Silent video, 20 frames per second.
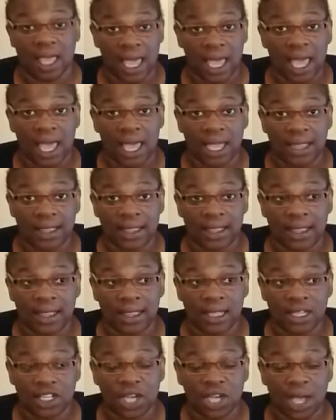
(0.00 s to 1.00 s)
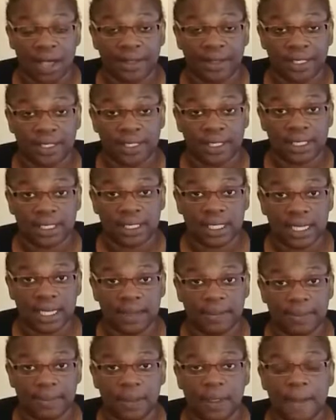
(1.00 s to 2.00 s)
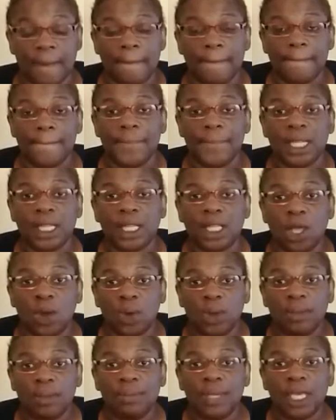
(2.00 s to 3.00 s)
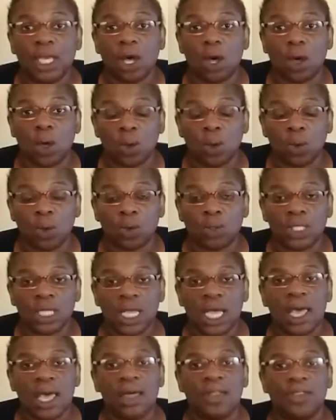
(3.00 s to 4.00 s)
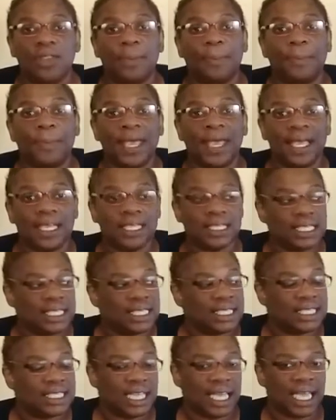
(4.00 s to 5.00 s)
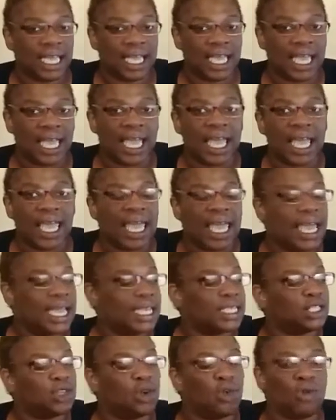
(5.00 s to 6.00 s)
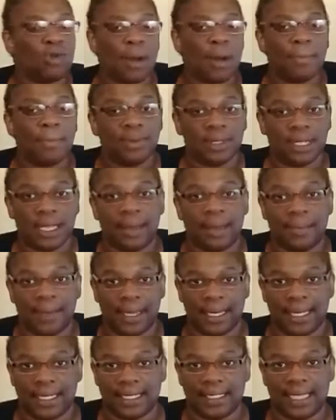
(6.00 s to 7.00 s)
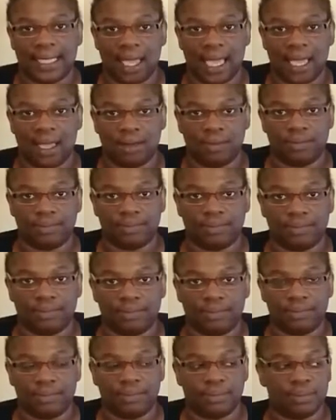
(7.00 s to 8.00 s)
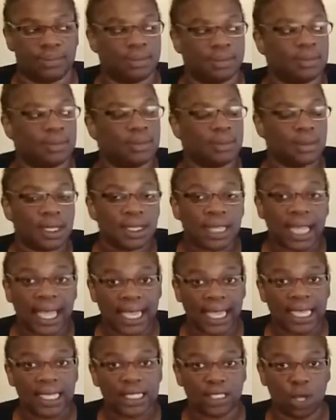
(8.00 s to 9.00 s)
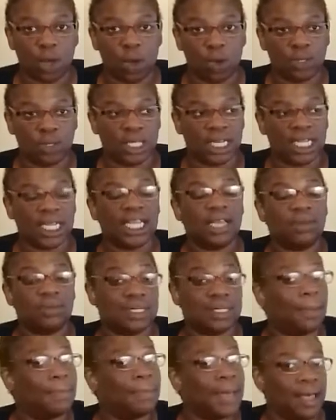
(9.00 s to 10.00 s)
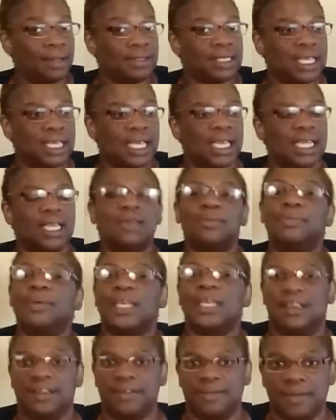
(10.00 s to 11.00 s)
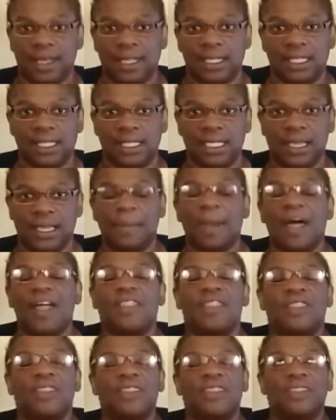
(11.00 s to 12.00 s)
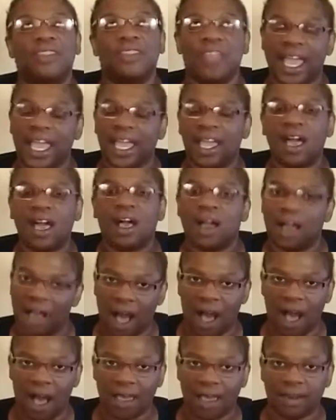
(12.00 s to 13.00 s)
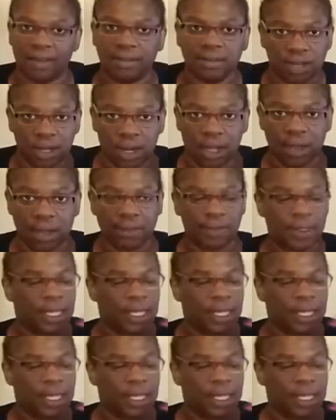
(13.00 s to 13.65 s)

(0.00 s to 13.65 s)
and the child is asleep. But lo and behold, the pixie stick is crumpled up in his hand. Like he's holding it. He was about to eat it, but he fell asleep. Thank God, you know?